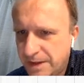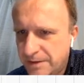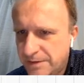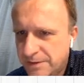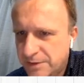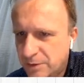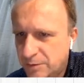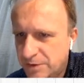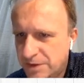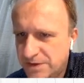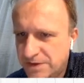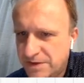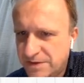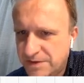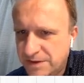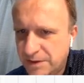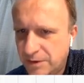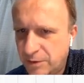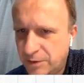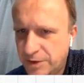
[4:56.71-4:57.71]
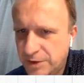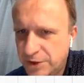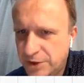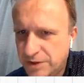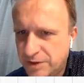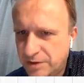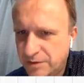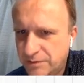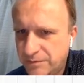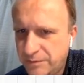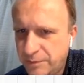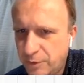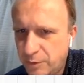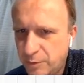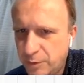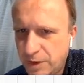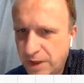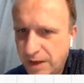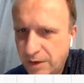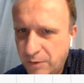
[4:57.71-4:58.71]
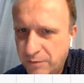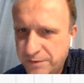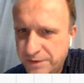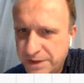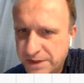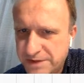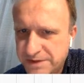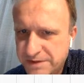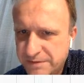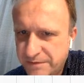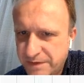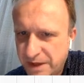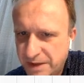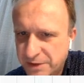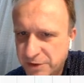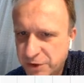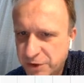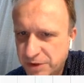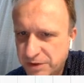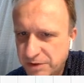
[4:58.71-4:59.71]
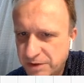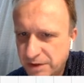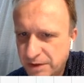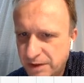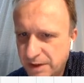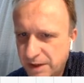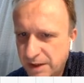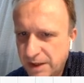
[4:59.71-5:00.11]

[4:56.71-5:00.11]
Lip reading: So this is the original formula of this function.